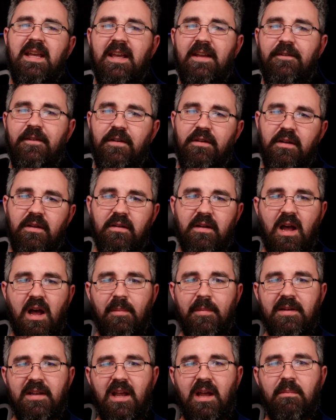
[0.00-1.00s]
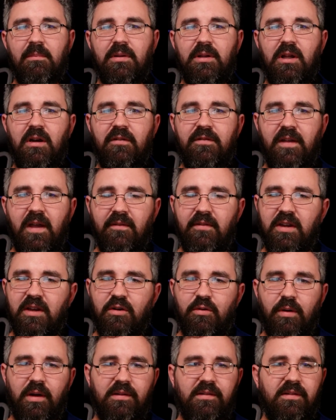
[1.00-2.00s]
If you did, comment down below. If you have any
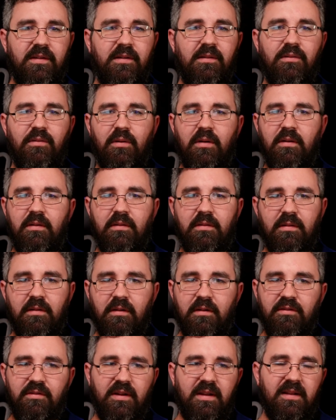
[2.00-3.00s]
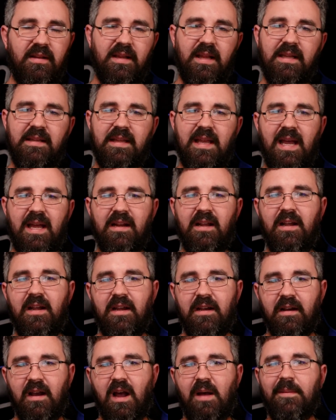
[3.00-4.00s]
questions or concerns or anything like that,
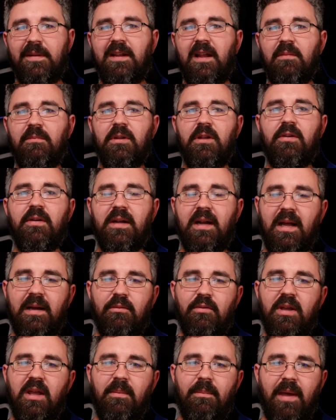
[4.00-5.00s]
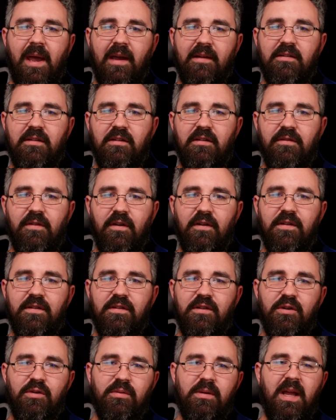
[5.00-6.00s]
comment down below and I will get back to you very
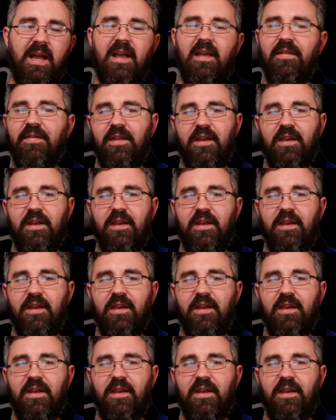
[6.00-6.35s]
soon.